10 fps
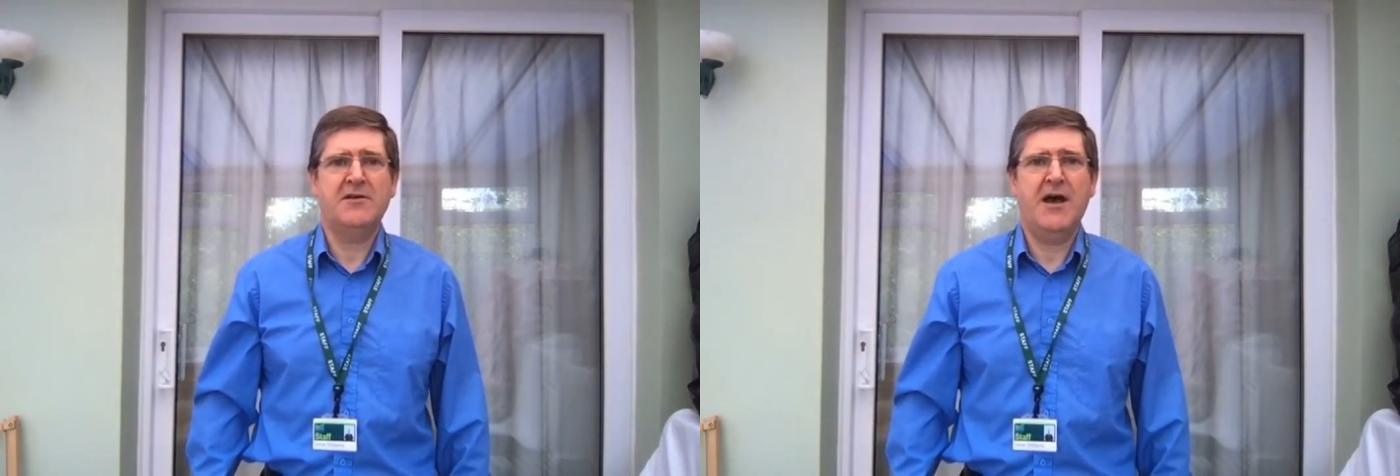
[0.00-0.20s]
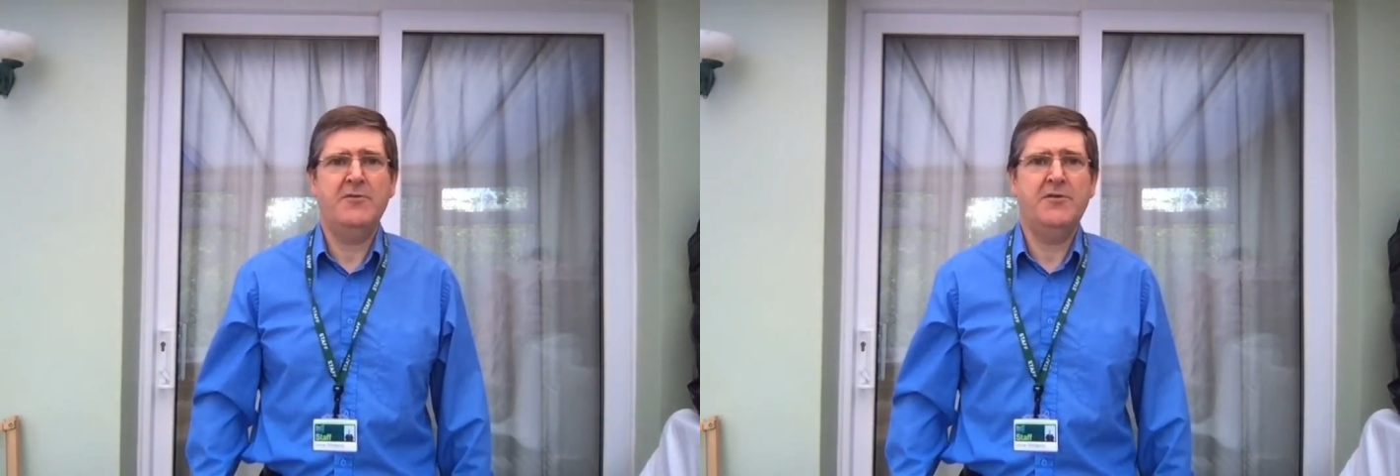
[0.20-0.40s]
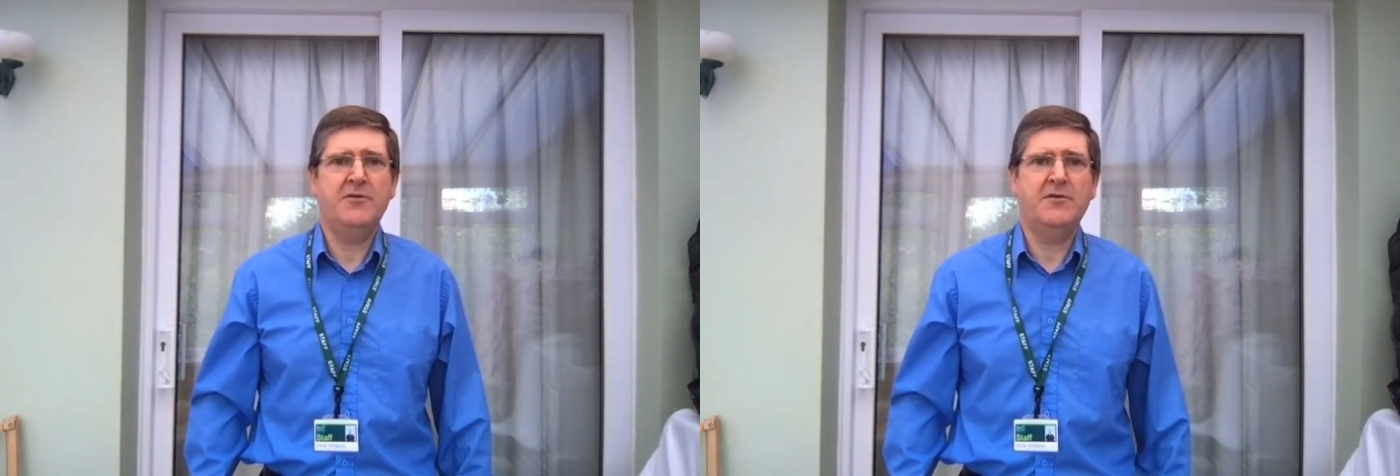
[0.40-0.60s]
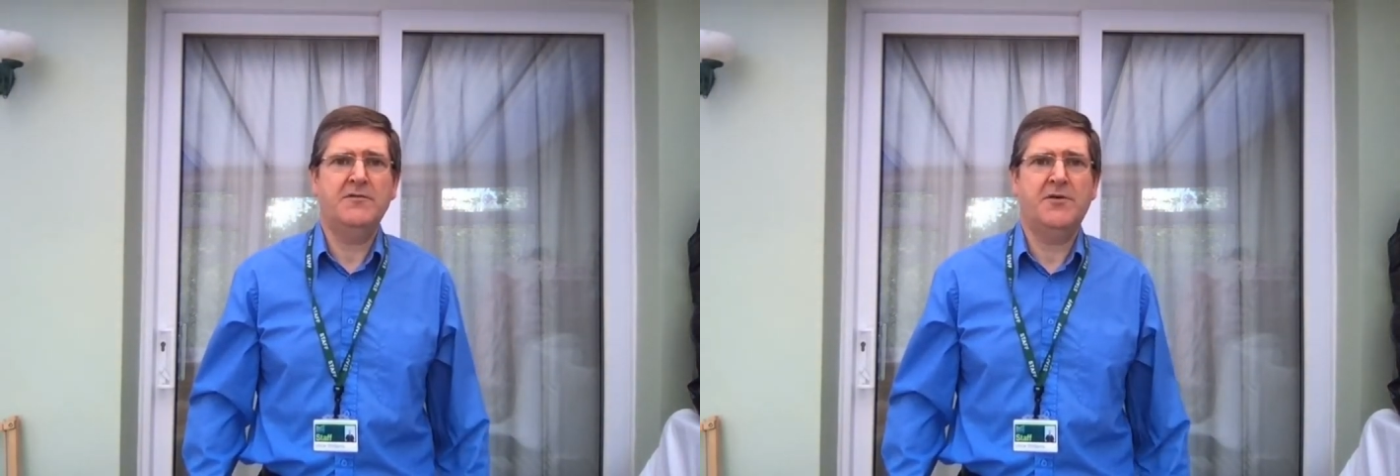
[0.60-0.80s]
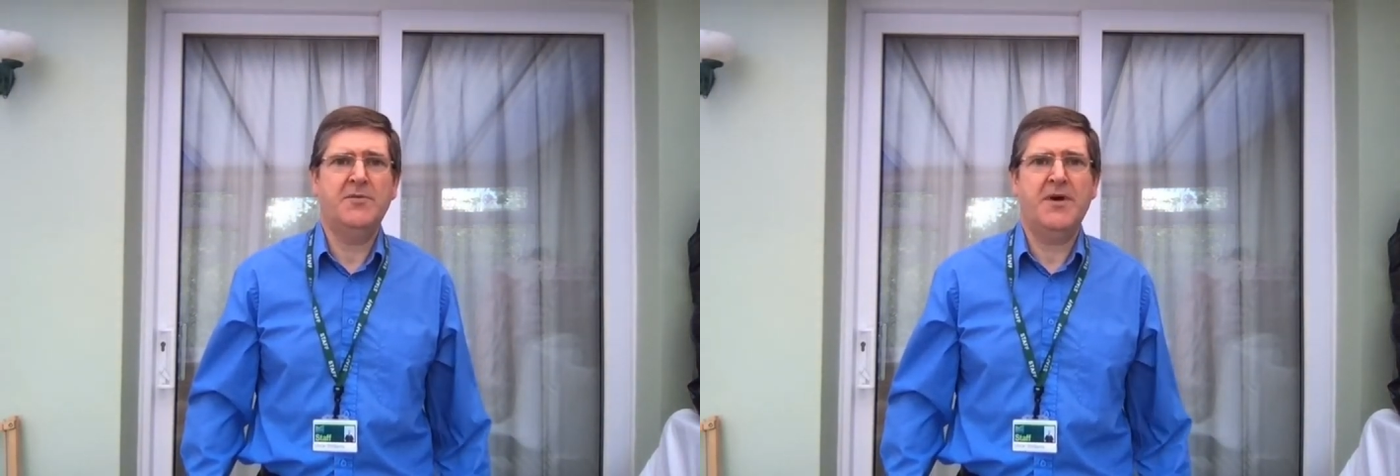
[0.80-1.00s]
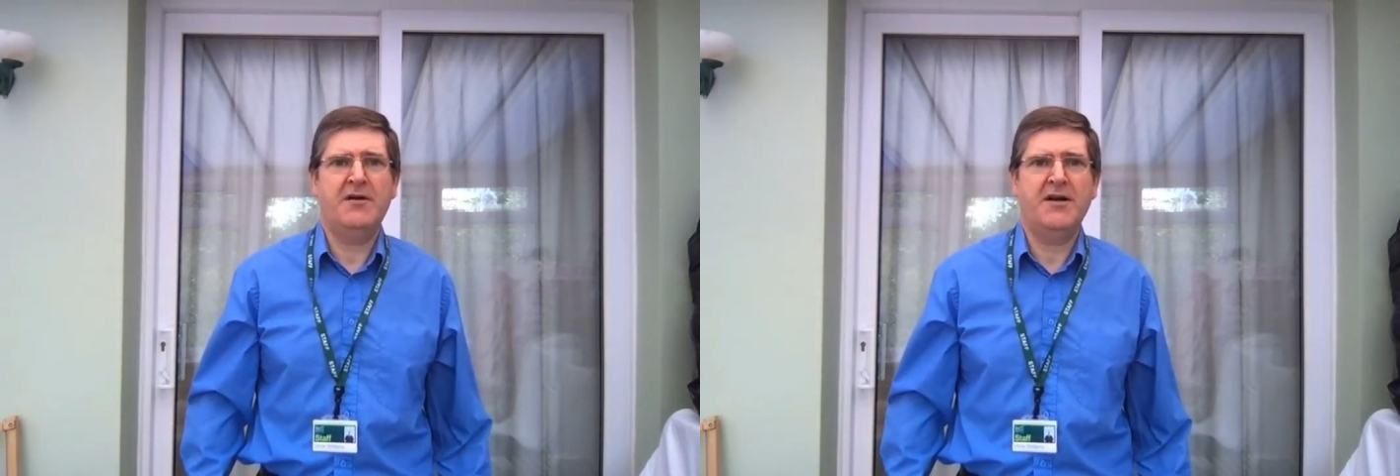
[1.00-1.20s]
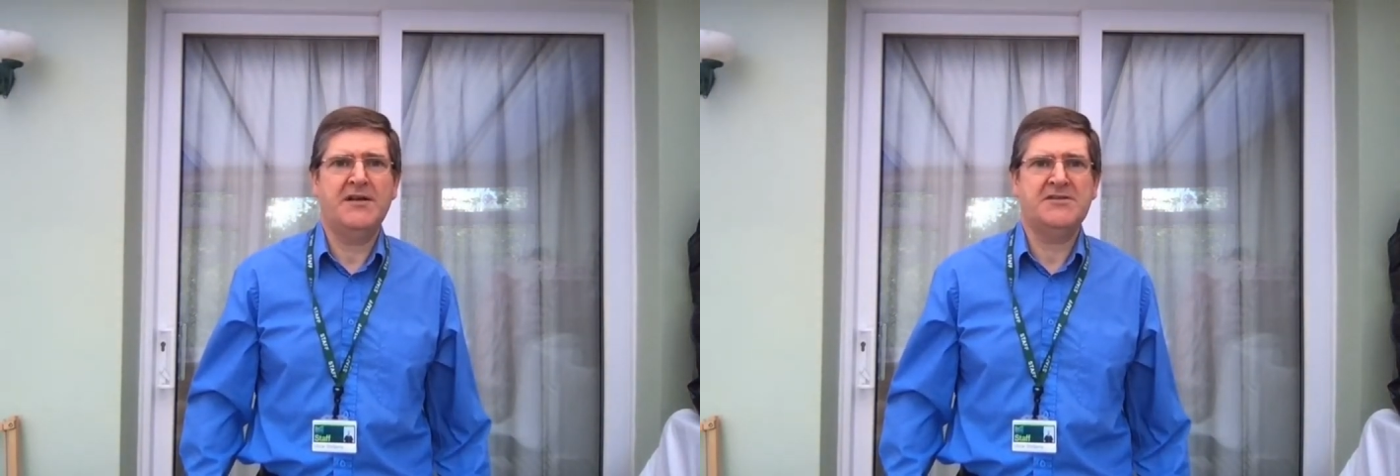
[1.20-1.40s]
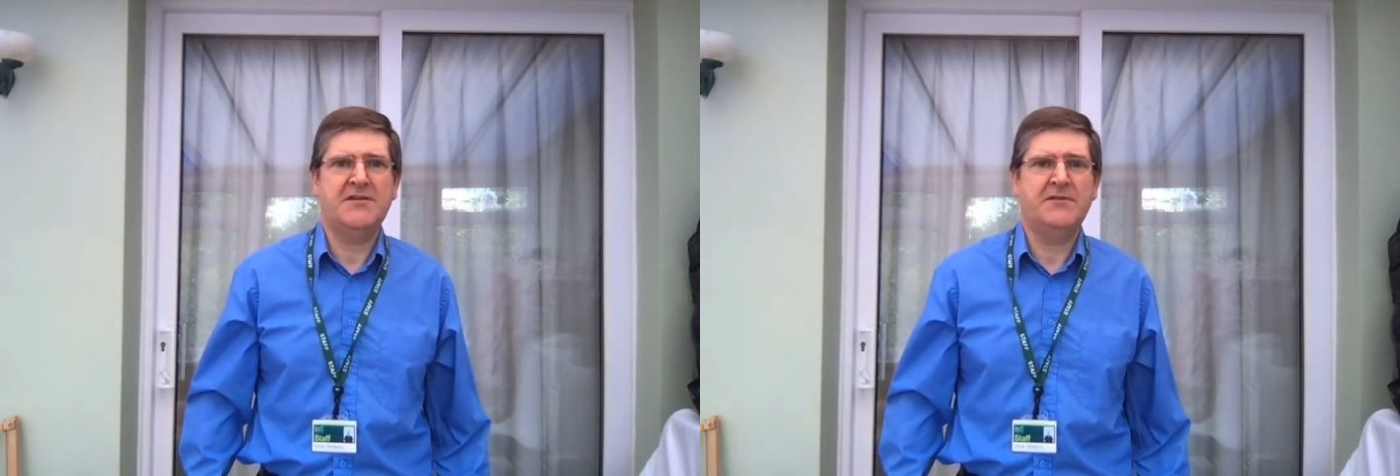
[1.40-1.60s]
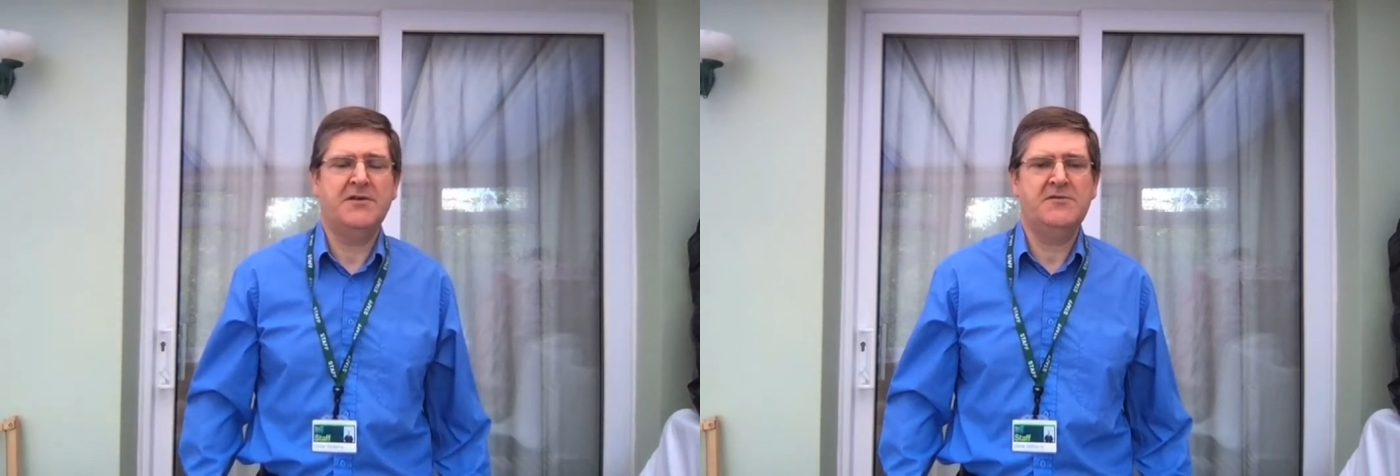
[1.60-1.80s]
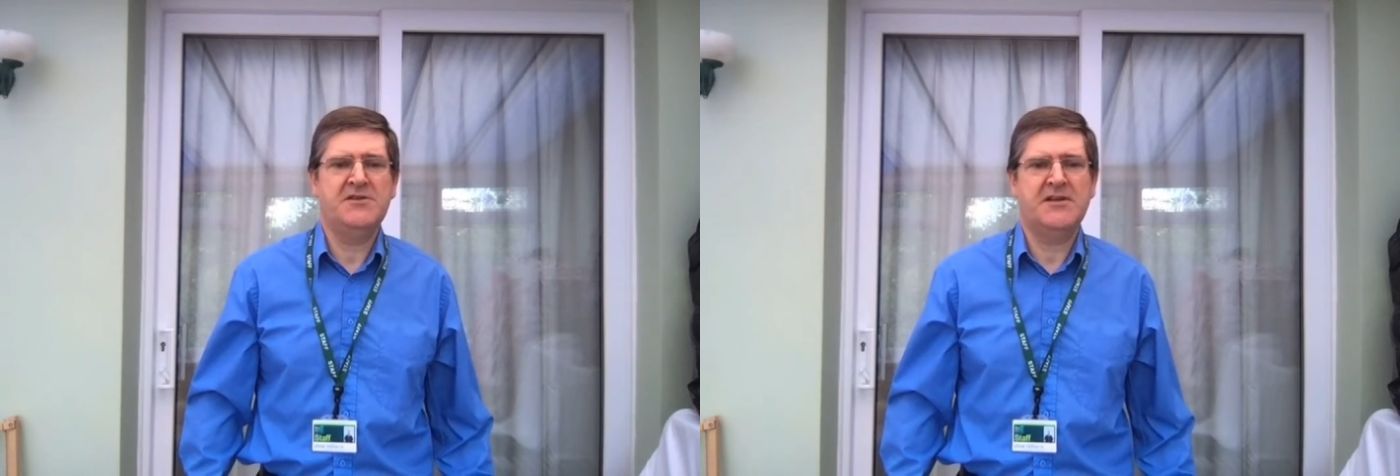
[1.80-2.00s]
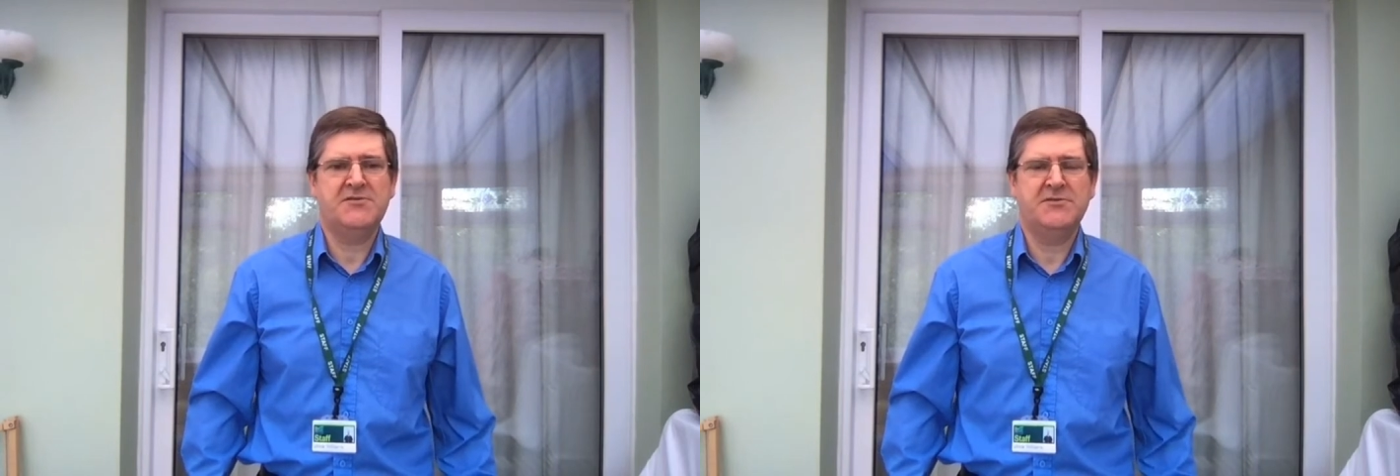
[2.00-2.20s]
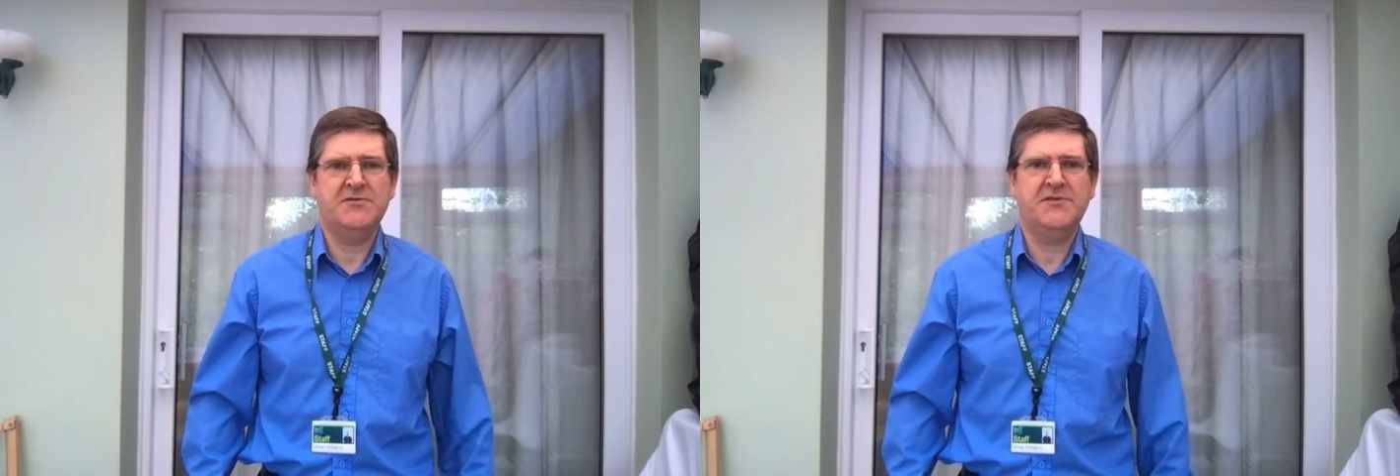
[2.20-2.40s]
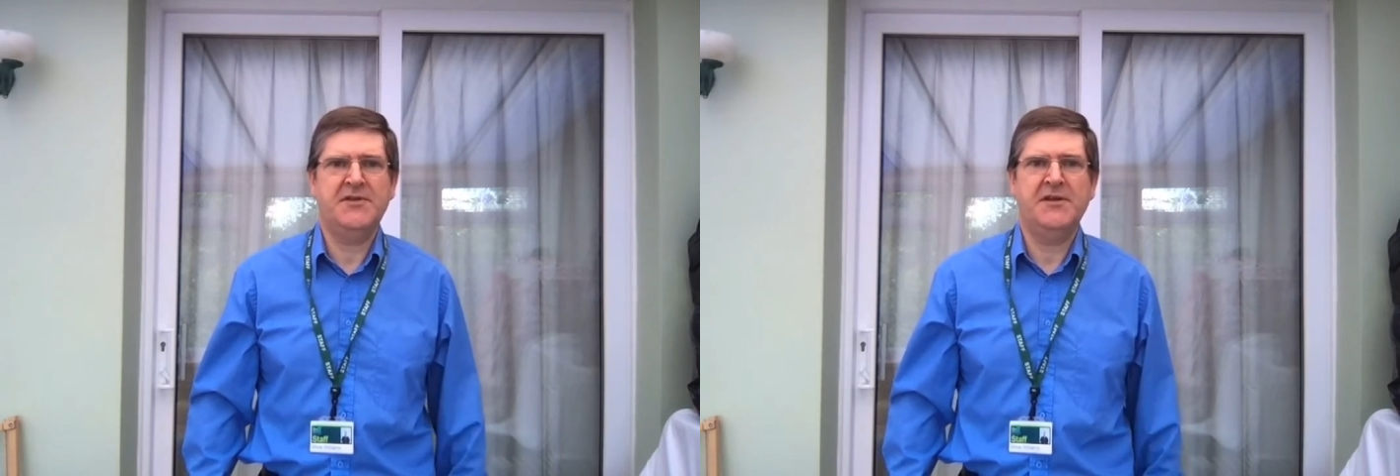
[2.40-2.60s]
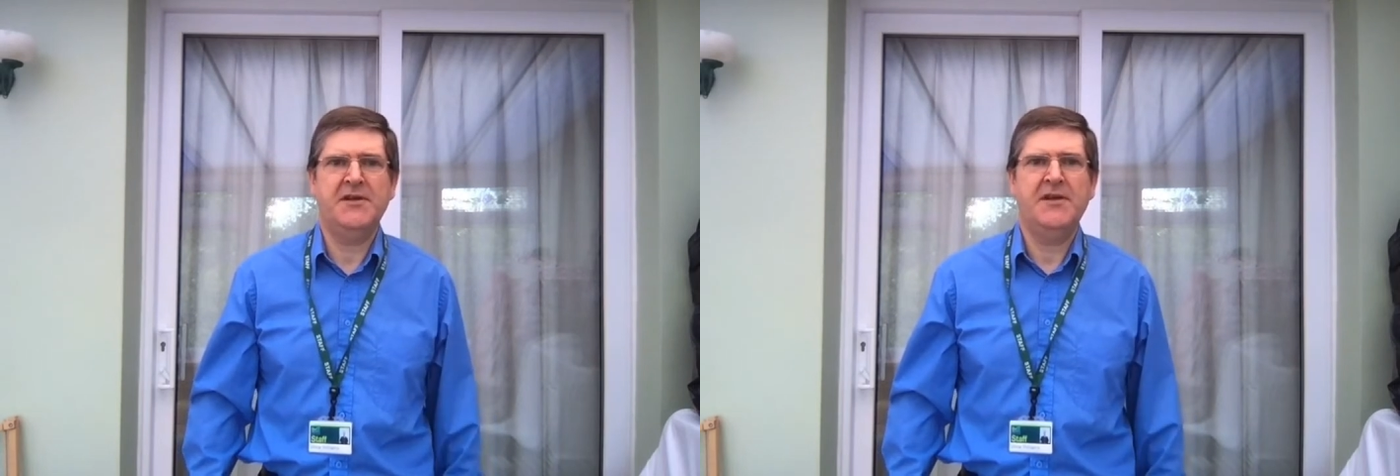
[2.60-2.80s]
how you're going to avoid pyroclastic flows, that sort of thing.